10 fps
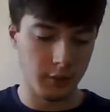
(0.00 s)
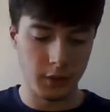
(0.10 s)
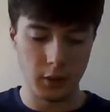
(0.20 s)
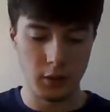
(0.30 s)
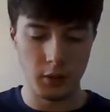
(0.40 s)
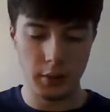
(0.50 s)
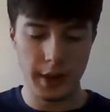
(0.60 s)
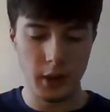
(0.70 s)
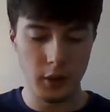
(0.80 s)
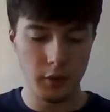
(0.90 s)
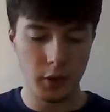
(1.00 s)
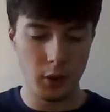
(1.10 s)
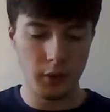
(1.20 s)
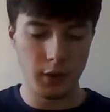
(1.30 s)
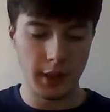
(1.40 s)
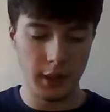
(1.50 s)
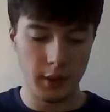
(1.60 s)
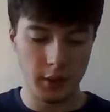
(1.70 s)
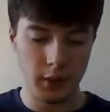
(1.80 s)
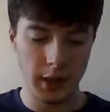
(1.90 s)
you're a regular viewer of
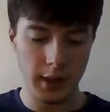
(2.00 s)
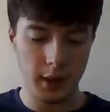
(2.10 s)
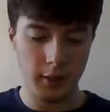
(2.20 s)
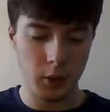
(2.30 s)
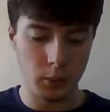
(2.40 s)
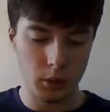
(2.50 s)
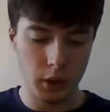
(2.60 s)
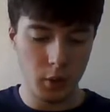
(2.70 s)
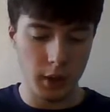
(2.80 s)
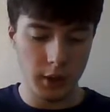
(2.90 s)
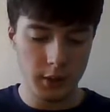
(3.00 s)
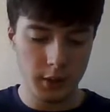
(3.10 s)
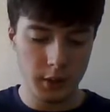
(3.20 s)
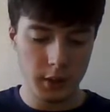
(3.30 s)
the Daily Life, you will know this.